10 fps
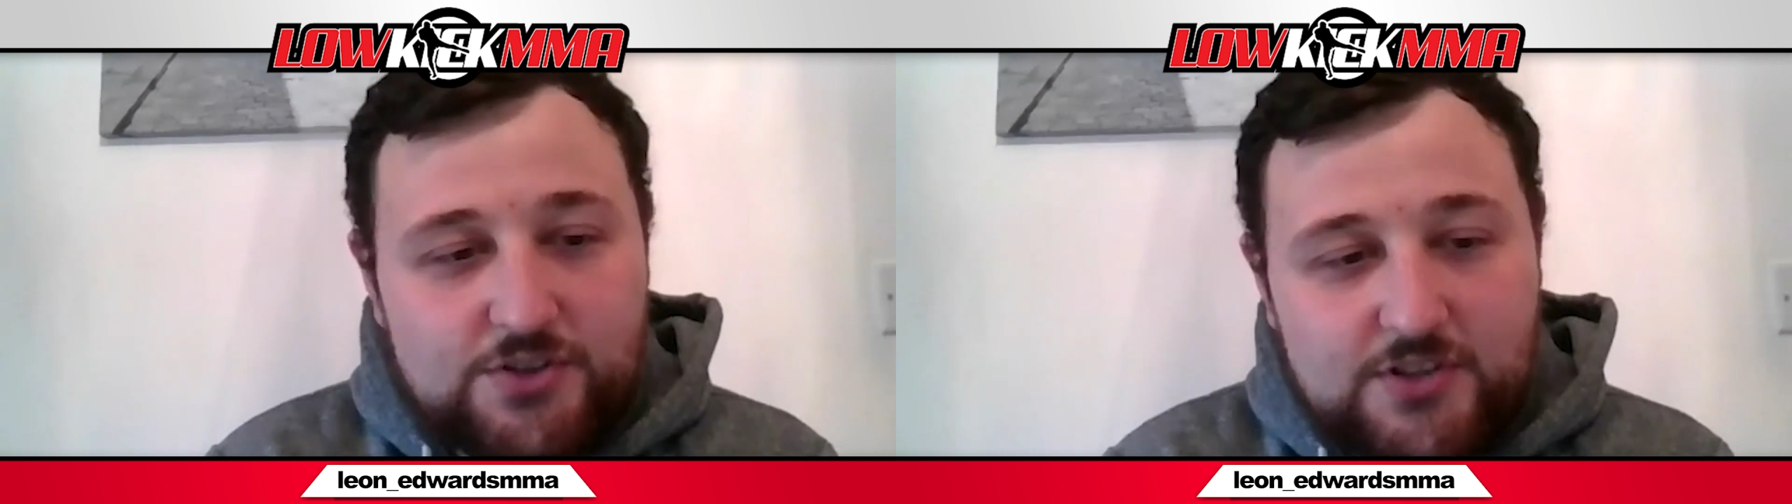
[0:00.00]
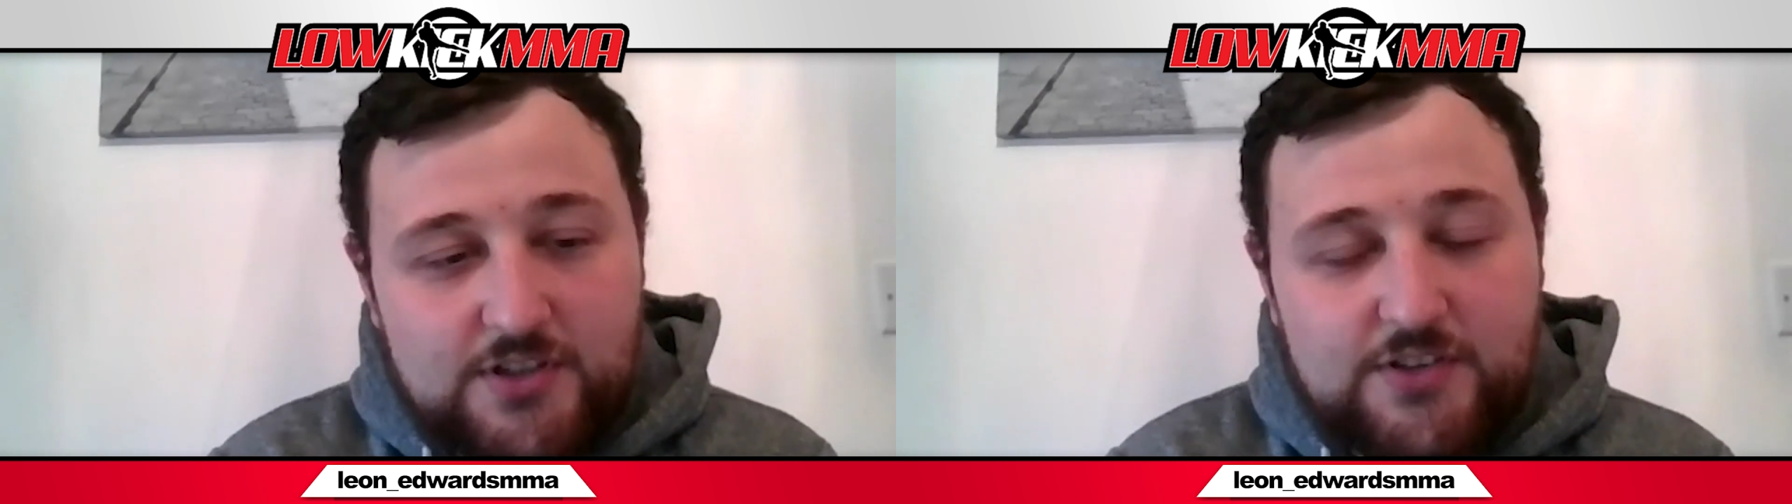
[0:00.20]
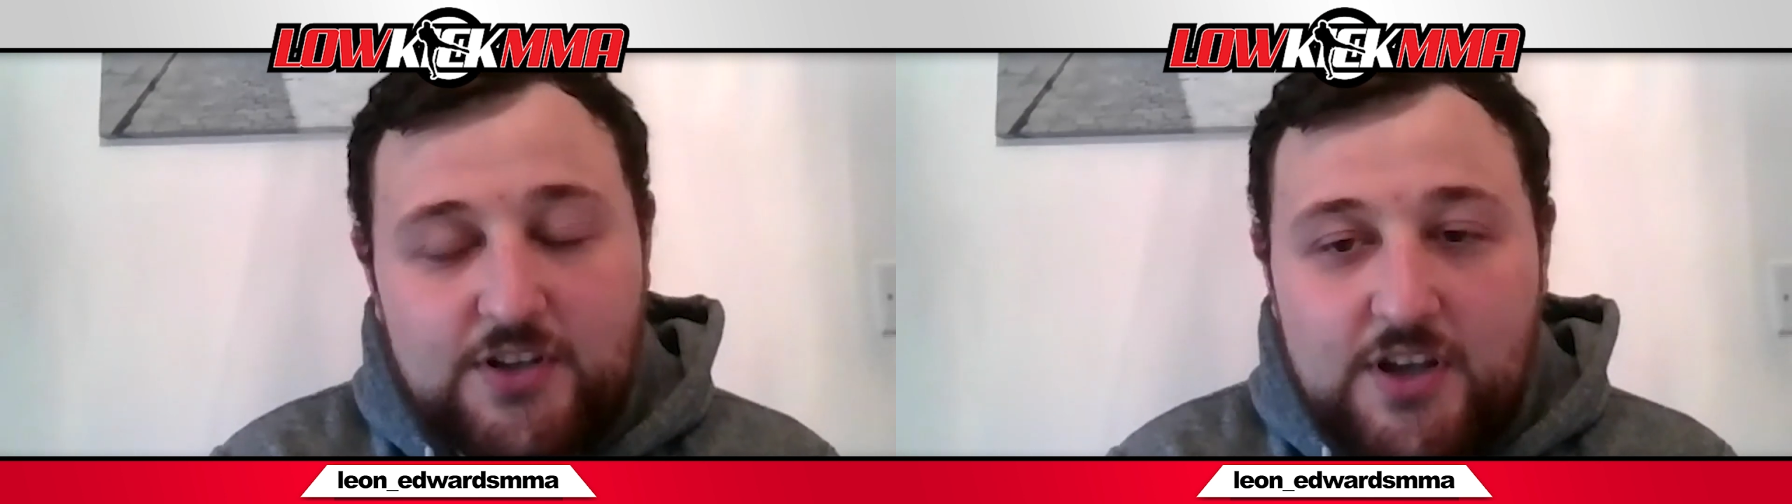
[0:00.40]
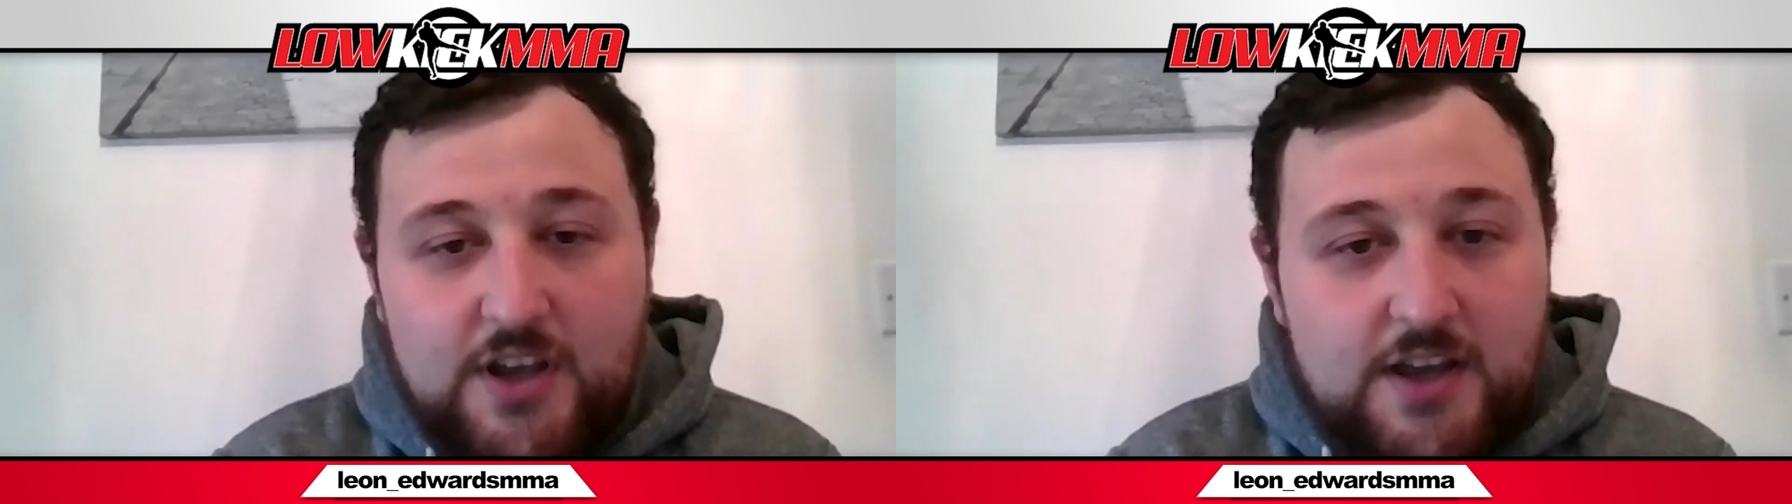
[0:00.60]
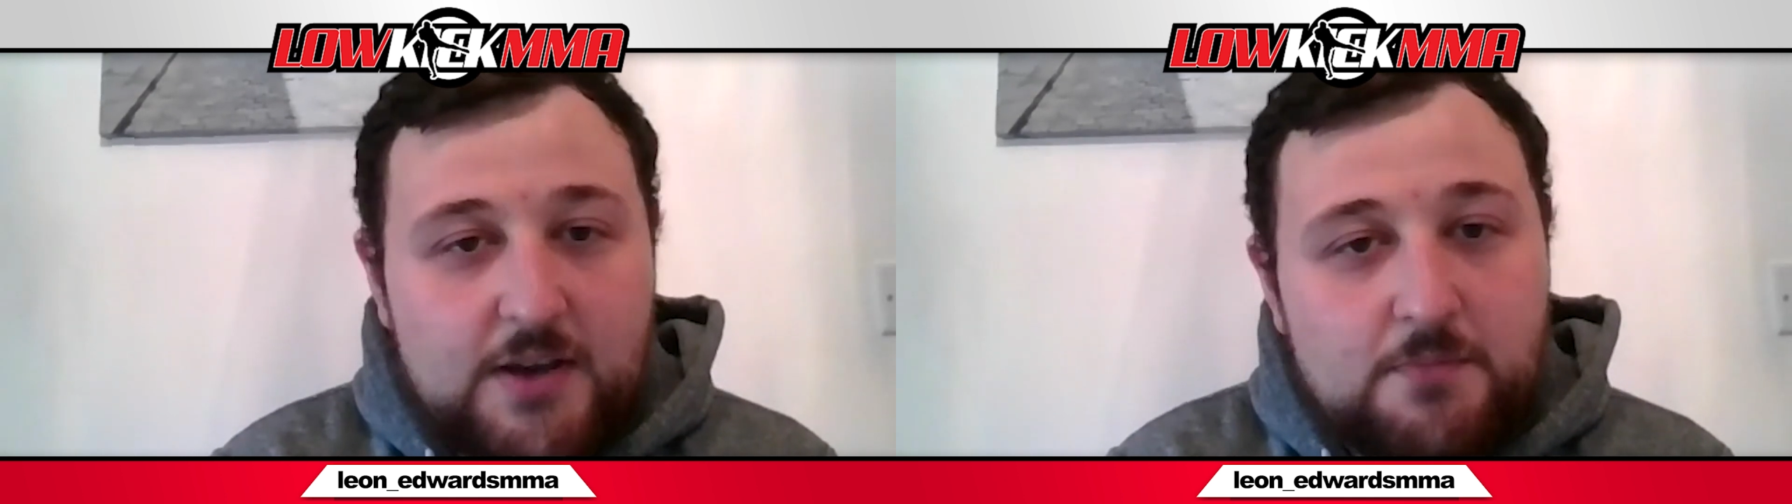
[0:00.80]
just
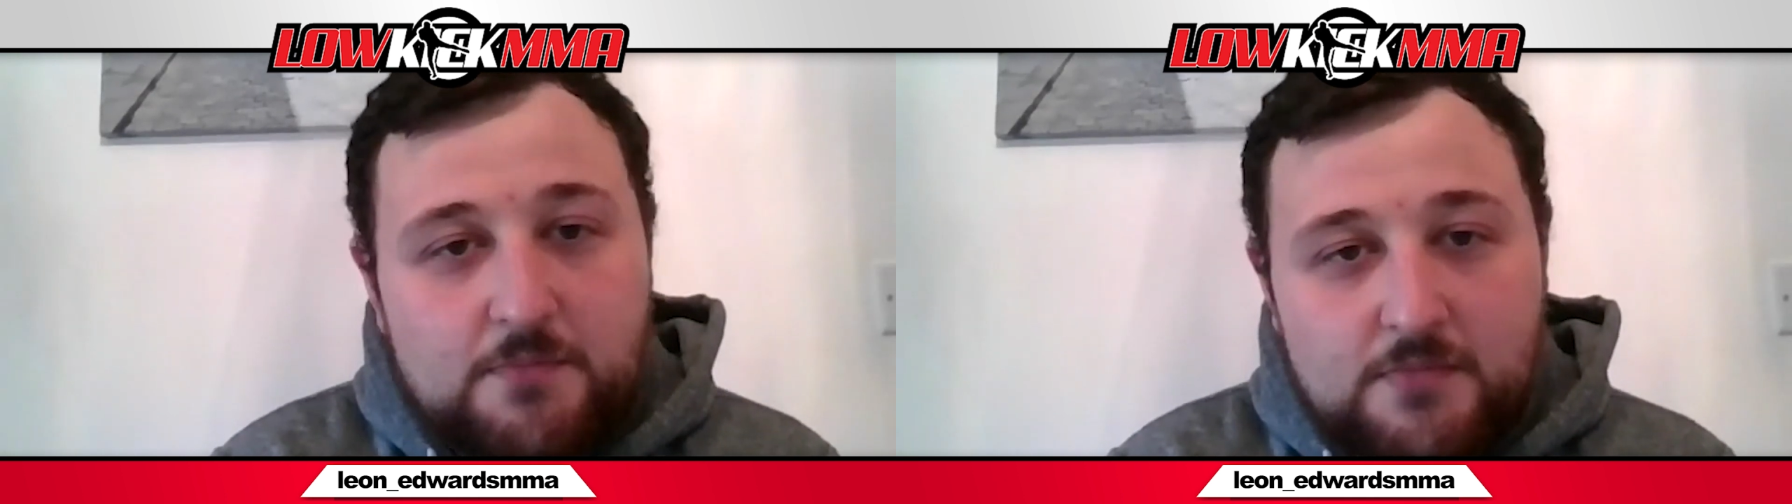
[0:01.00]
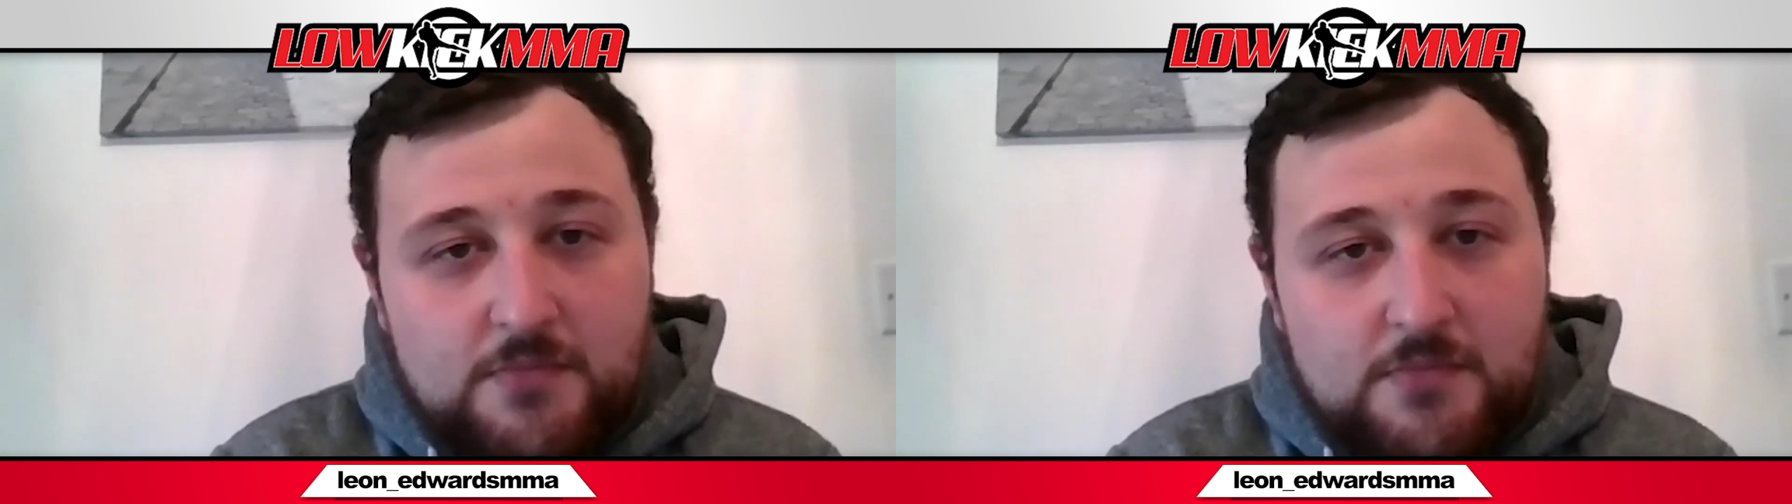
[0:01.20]
that